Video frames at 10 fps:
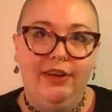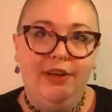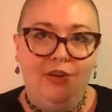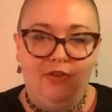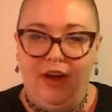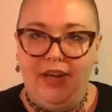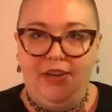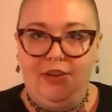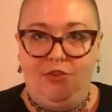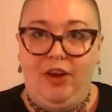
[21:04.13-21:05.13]
trying to
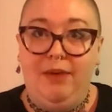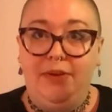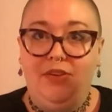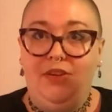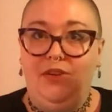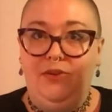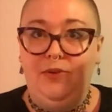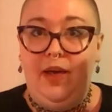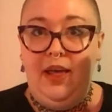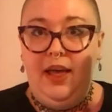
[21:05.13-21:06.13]
describe it to
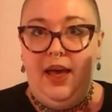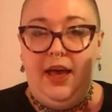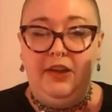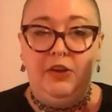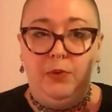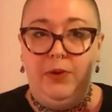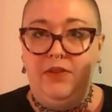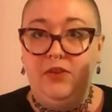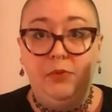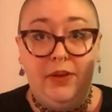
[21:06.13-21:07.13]
you, and you would
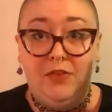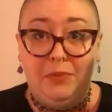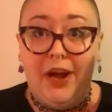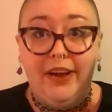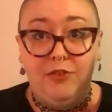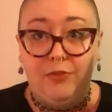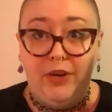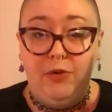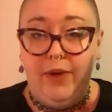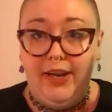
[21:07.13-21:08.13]
still be surprised when
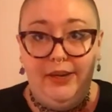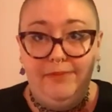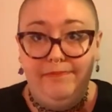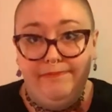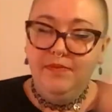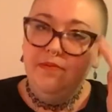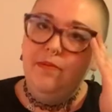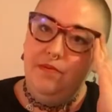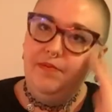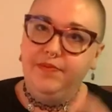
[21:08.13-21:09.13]
you read it.
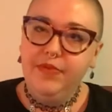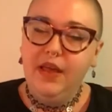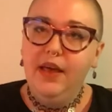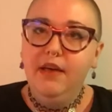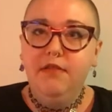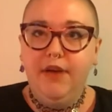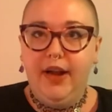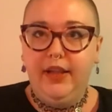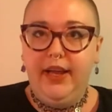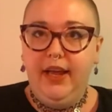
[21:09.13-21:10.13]

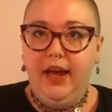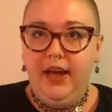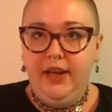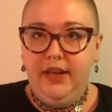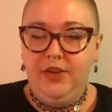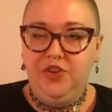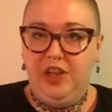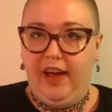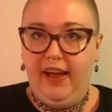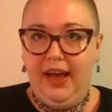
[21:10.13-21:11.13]
Finally, in
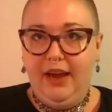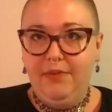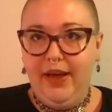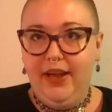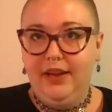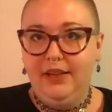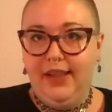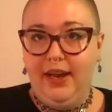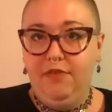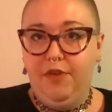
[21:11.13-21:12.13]
July, I read
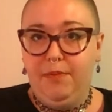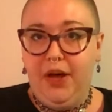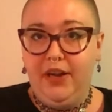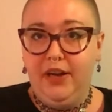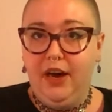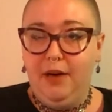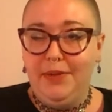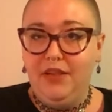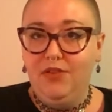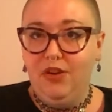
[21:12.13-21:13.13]
Light from
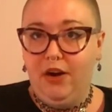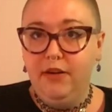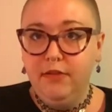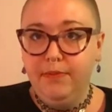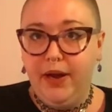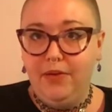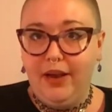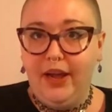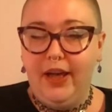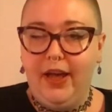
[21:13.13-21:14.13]
Uncommon Stars by
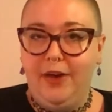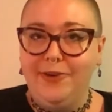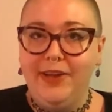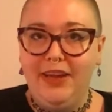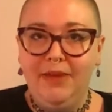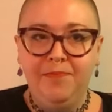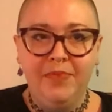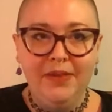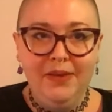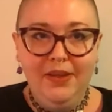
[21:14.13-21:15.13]
Ryka Aoki.
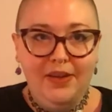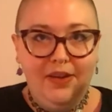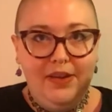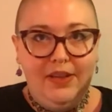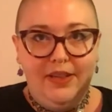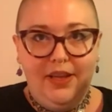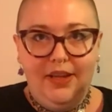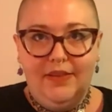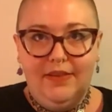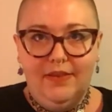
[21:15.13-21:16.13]

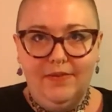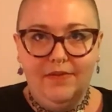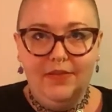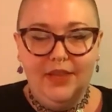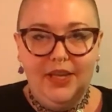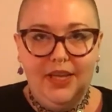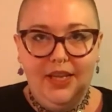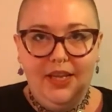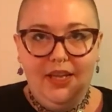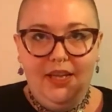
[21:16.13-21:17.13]
This
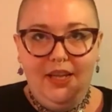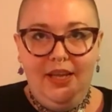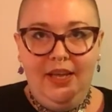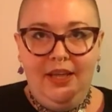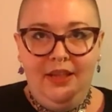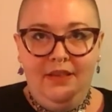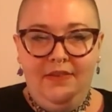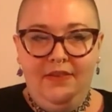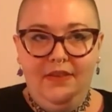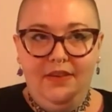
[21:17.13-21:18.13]

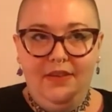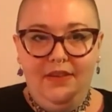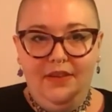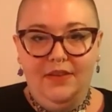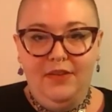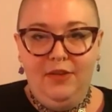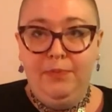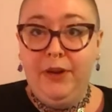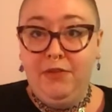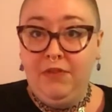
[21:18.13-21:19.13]
is, to
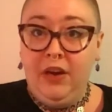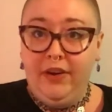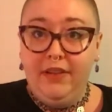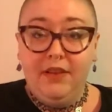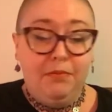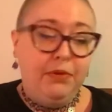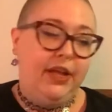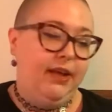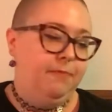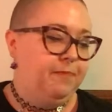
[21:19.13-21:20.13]
put it very simply,